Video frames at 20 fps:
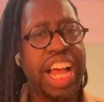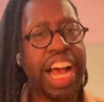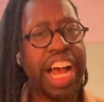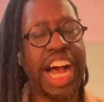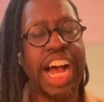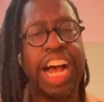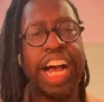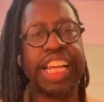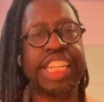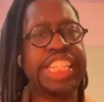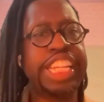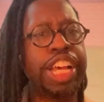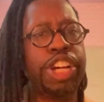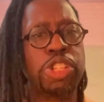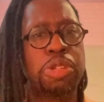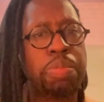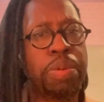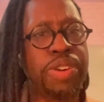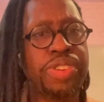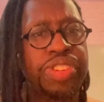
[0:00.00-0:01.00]
a
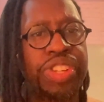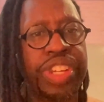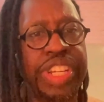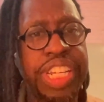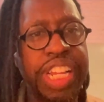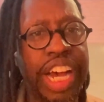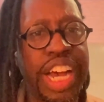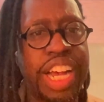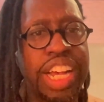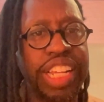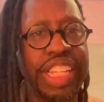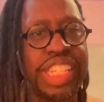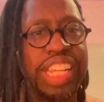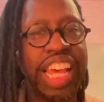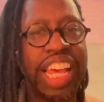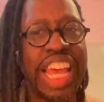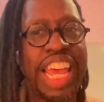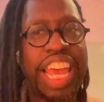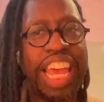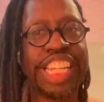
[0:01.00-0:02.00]
salesperson does
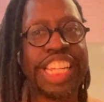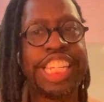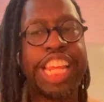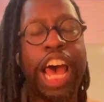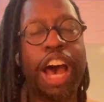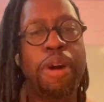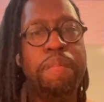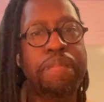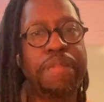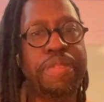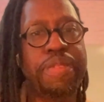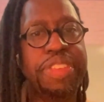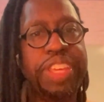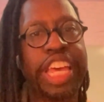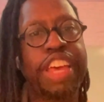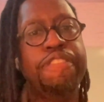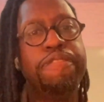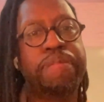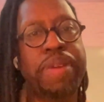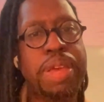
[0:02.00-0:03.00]
is help
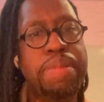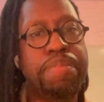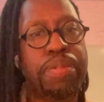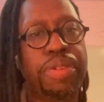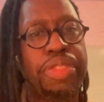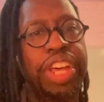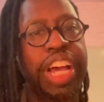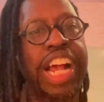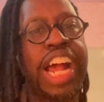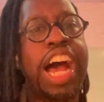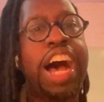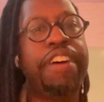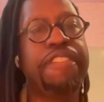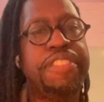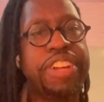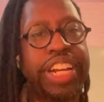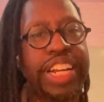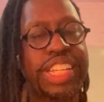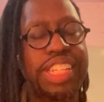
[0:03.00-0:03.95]
give people the confidence